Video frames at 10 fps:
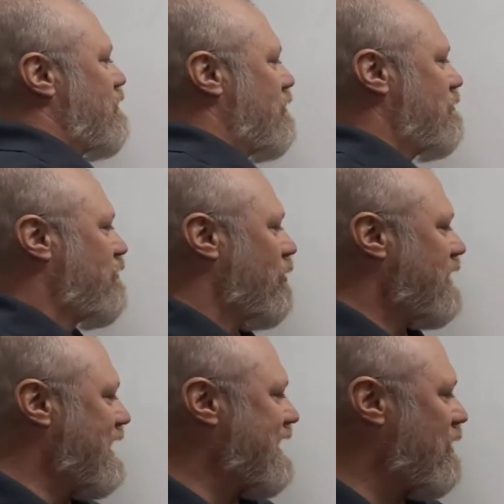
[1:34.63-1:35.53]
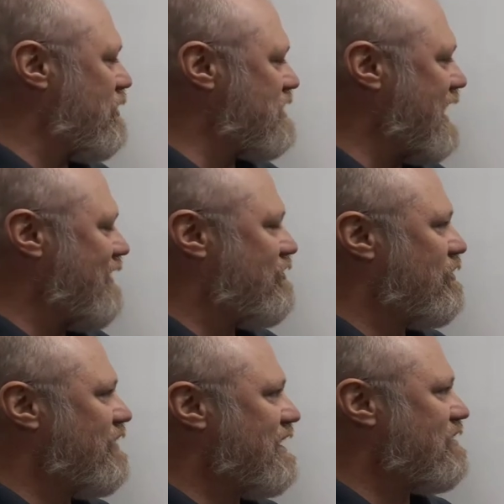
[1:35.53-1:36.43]
from four to eight hours after
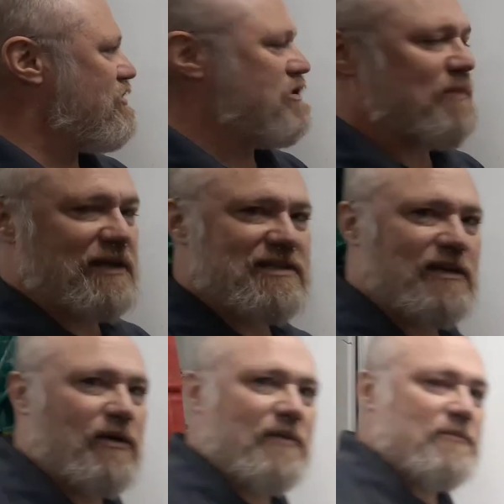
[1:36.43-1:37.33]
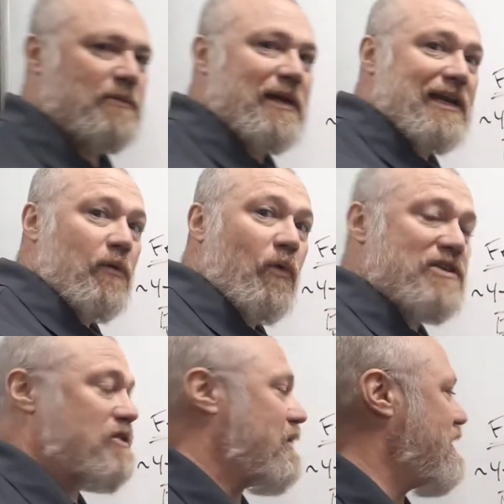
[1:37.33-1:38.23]
you've eaten, just depending on, depending on
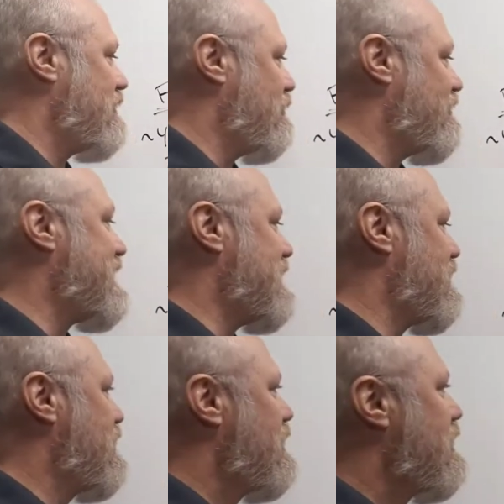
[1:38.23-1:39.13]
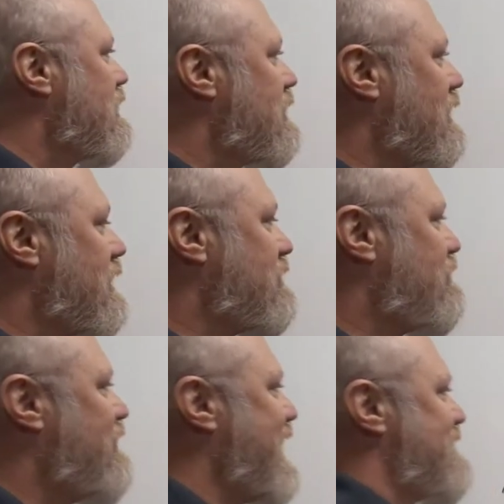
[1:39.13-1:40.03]
what you, you've eaten. Uh,
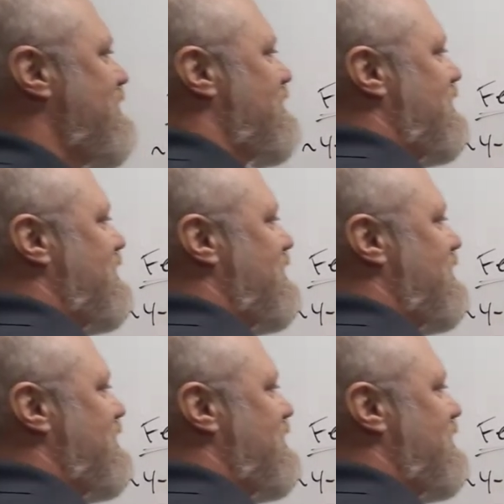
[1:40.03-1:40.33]
the fasted